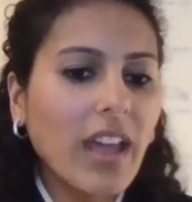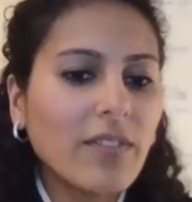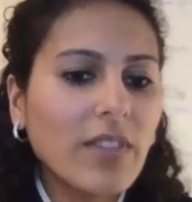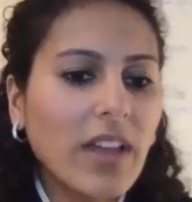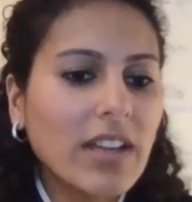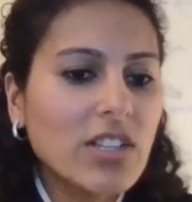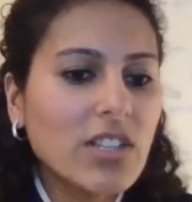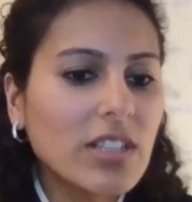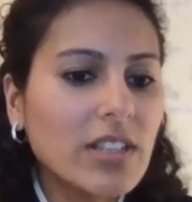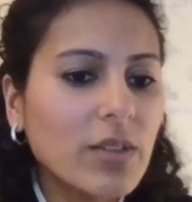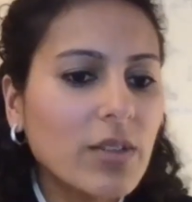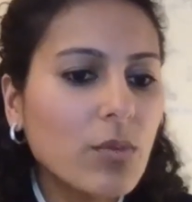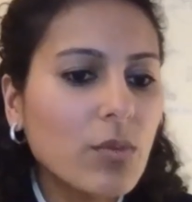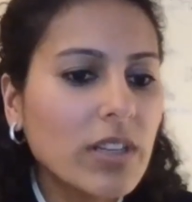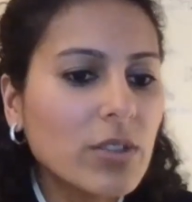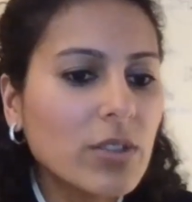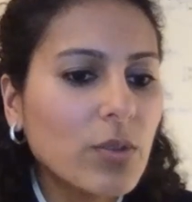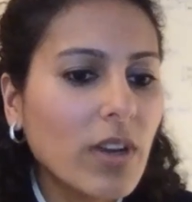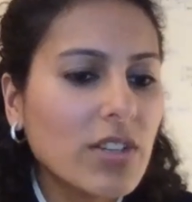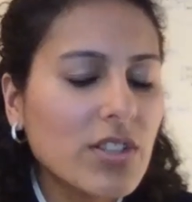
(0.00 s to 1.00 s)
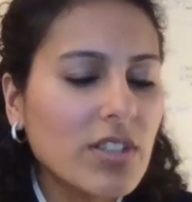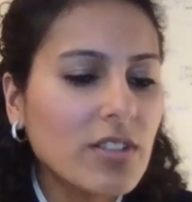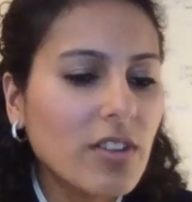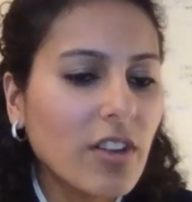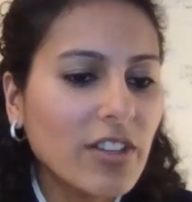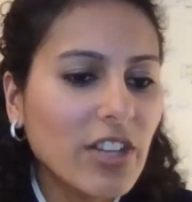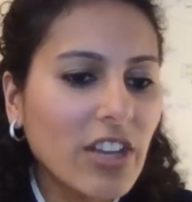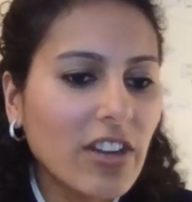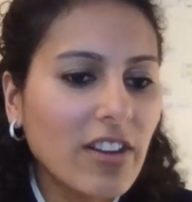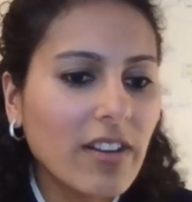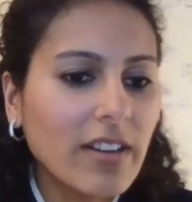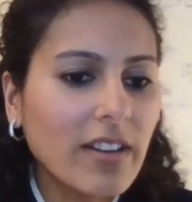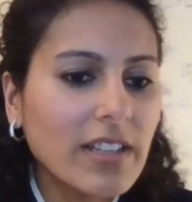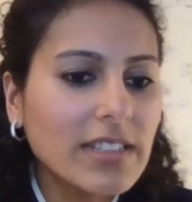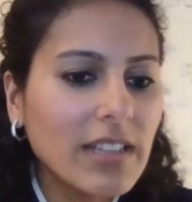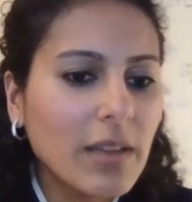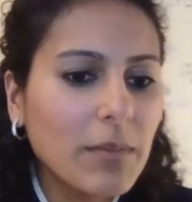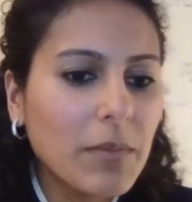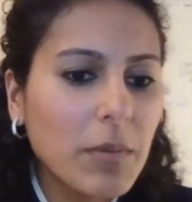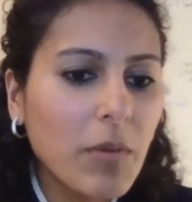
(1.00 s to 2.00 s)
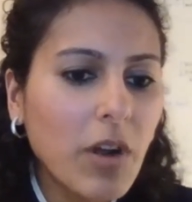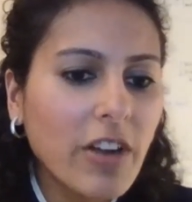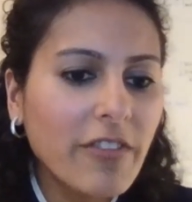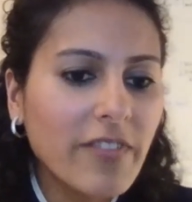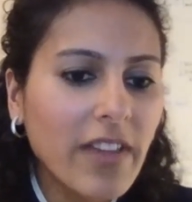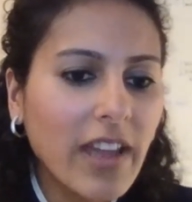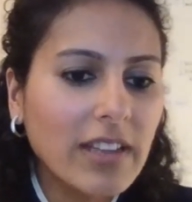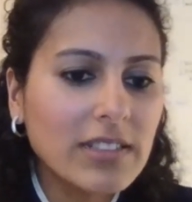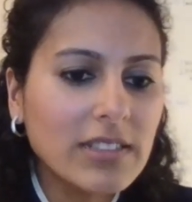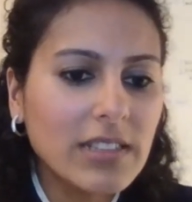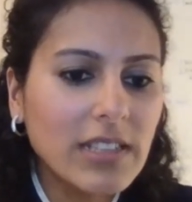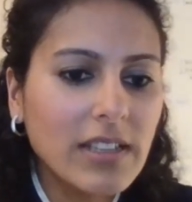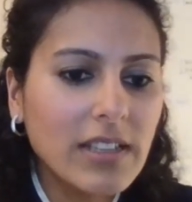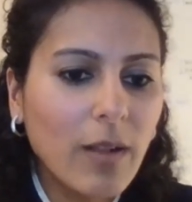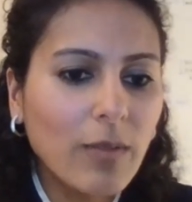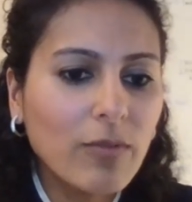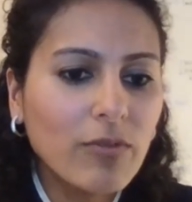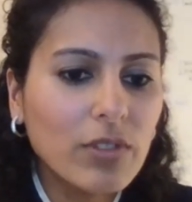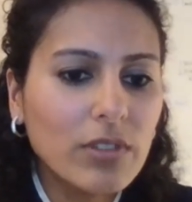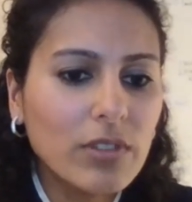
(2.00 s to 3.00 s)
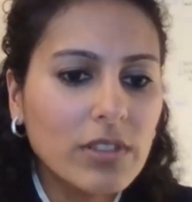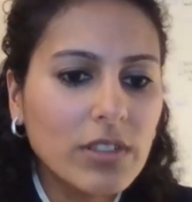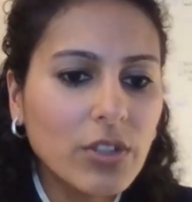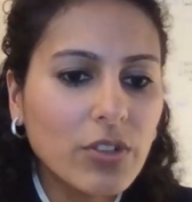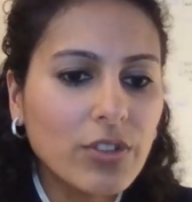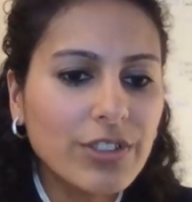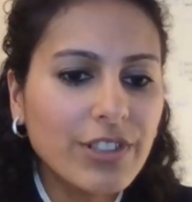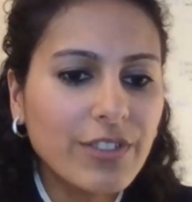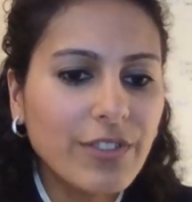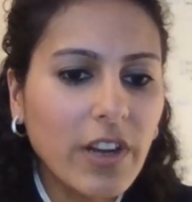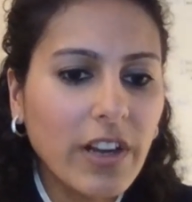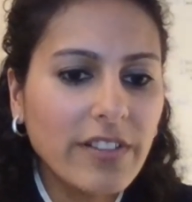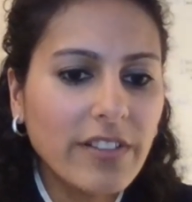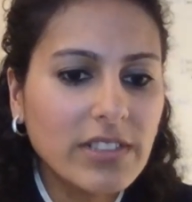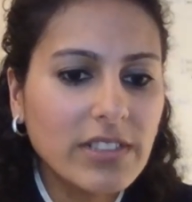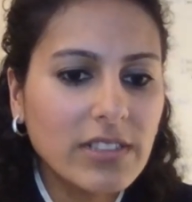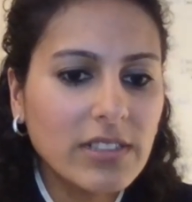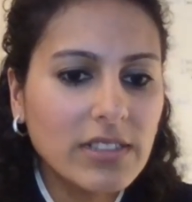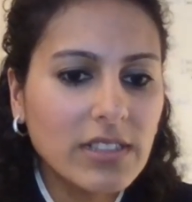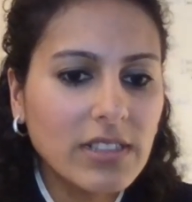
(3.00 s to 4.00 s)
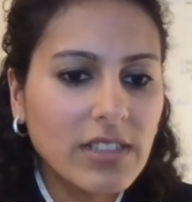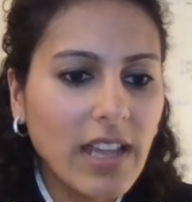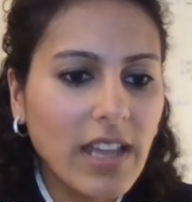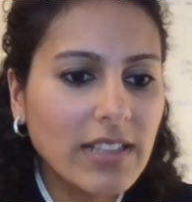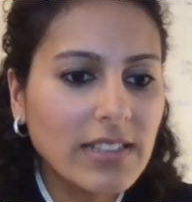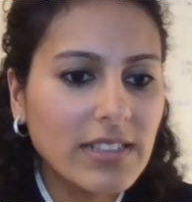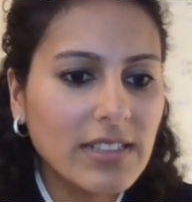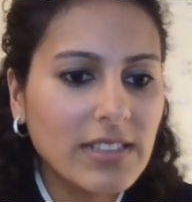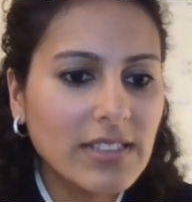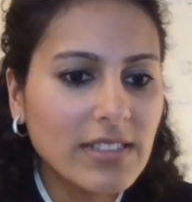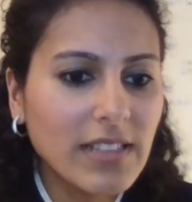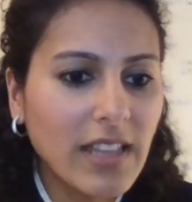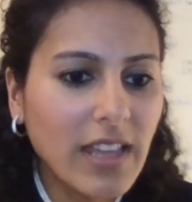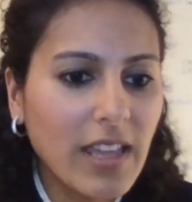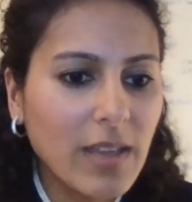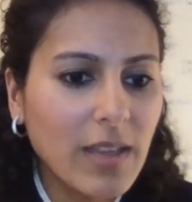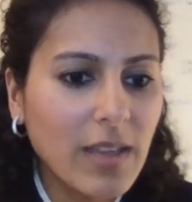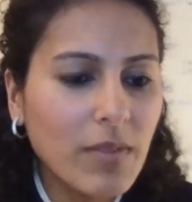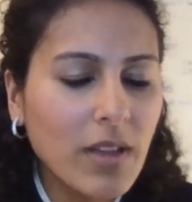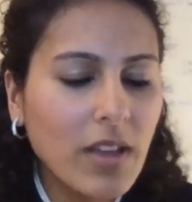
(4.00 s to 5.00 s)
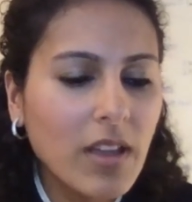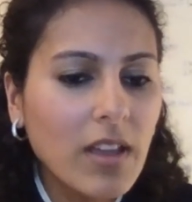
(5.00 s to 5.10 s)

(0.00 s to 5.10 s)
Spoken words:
actually one question on here. Is MMR vaccine helpful in coronavirus since it has the same